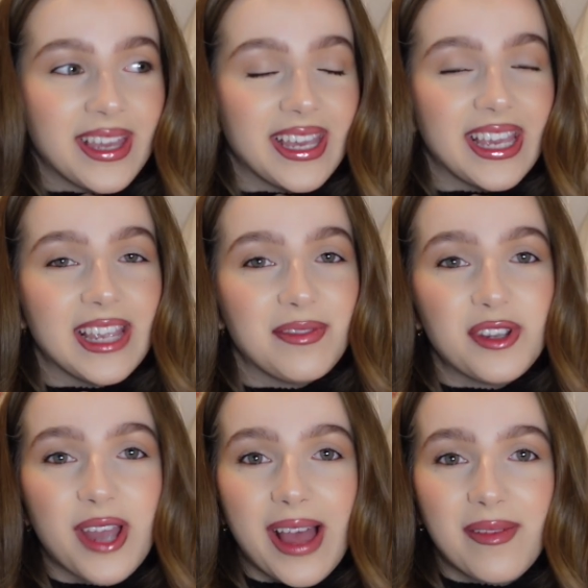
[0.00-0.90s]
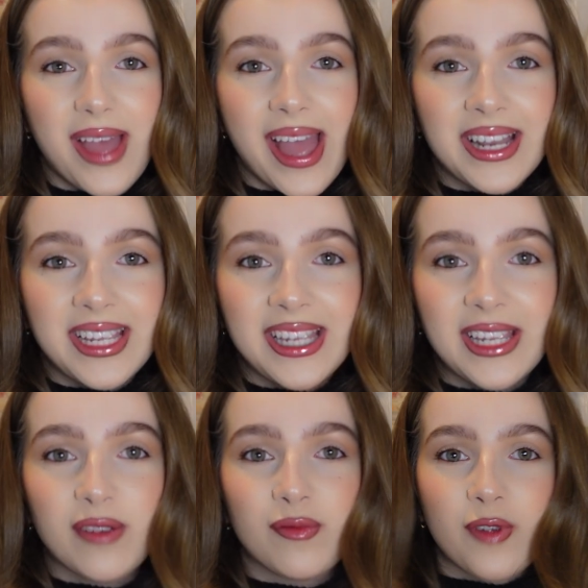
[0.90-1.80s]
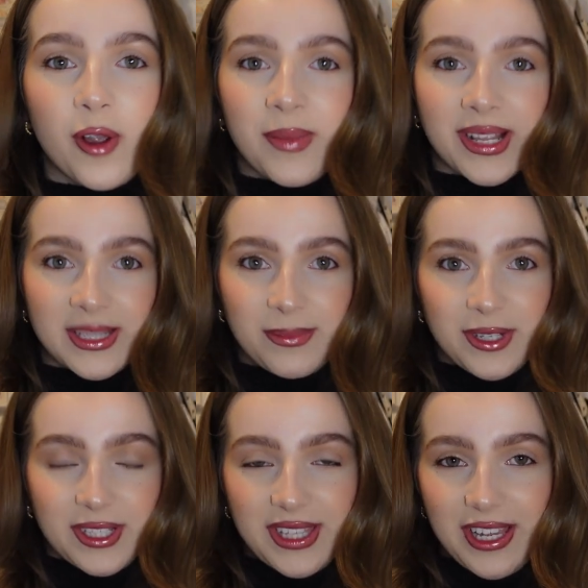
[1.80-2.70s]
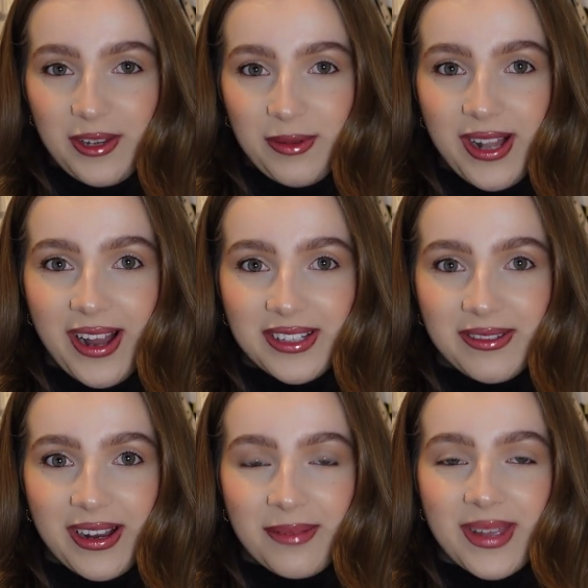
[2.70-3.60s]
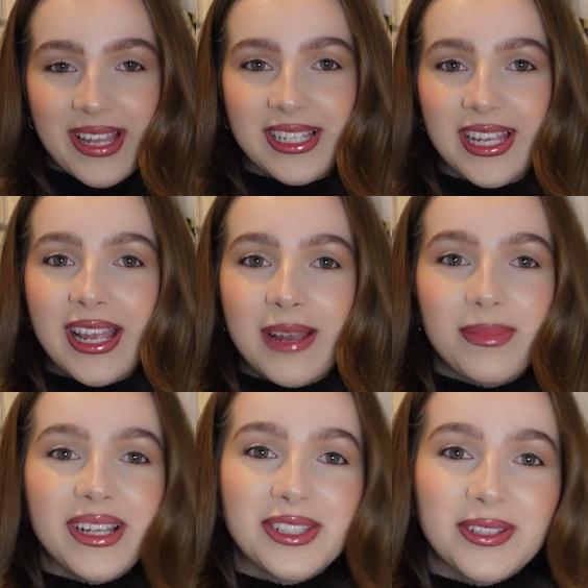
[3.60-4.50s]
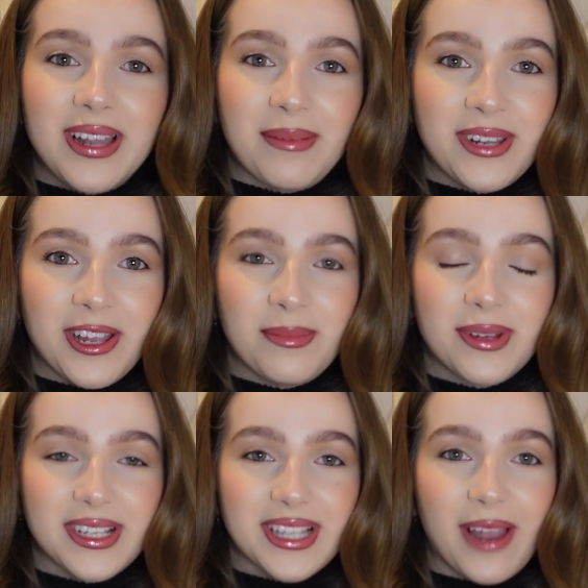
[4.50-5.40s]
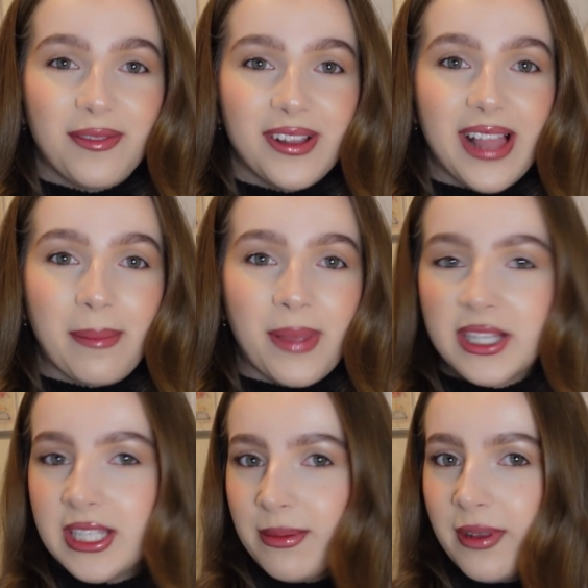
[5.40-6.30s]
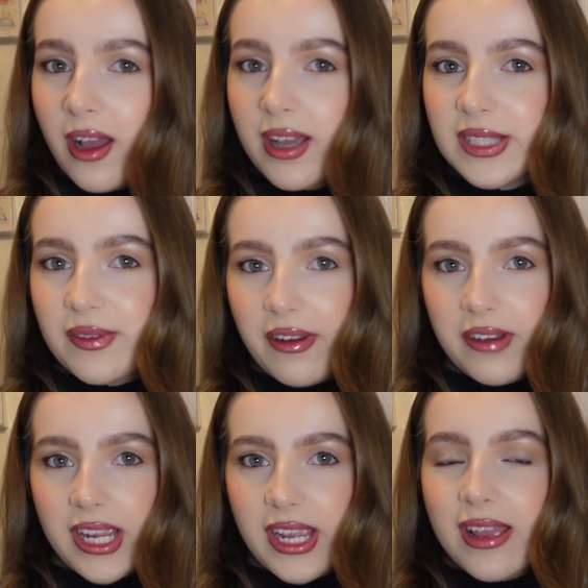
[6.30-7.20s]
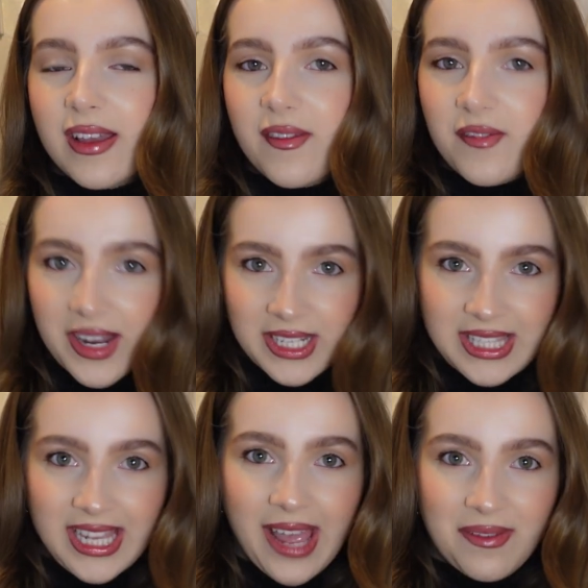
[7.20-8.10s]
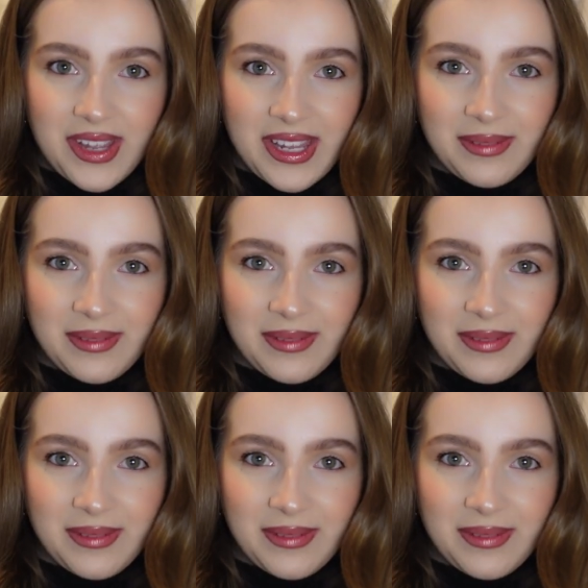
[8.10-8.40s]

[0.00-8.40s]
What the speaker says: If you have any romance books that you would like to recommend, please do let me know, because I feel like my TBR is very fantasy heavy.